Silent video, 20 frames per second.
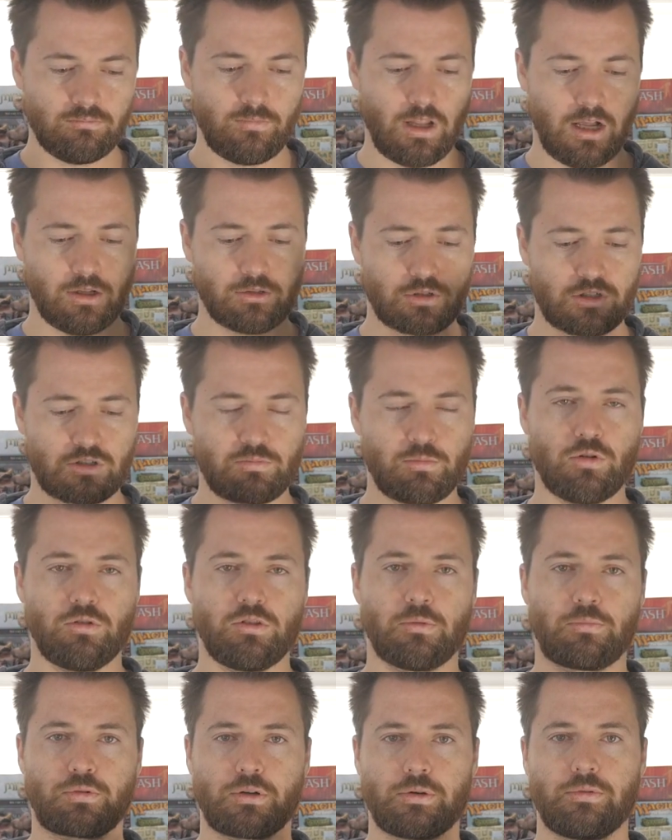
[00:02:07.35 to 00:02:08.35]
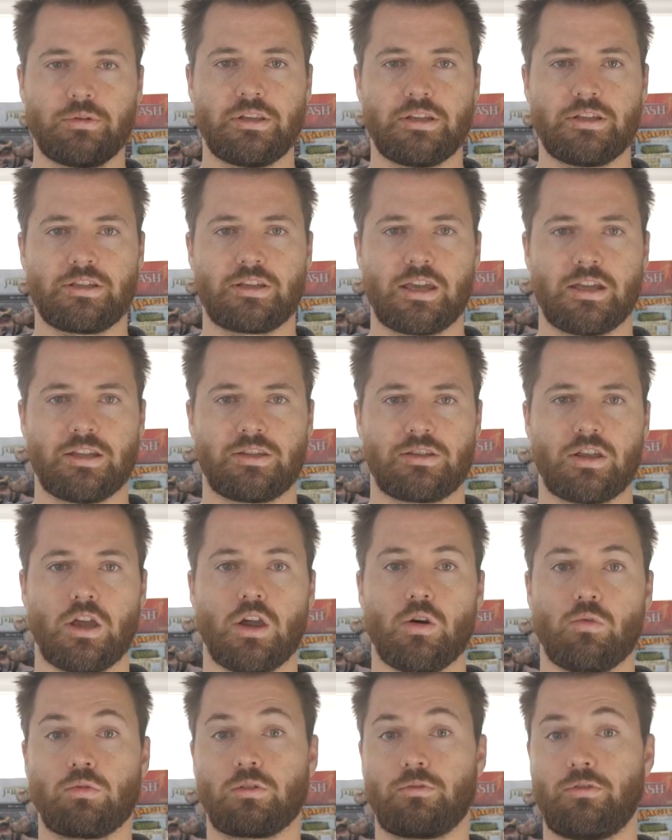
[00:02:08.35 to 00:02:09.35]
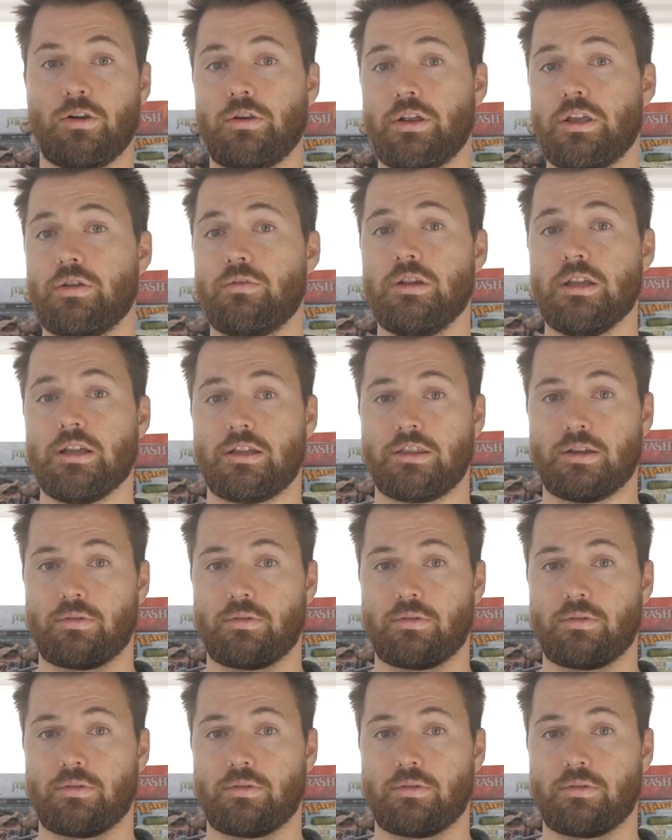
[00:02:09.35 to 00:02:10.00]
Eldritch Moon, the pre-release kits, were very unique.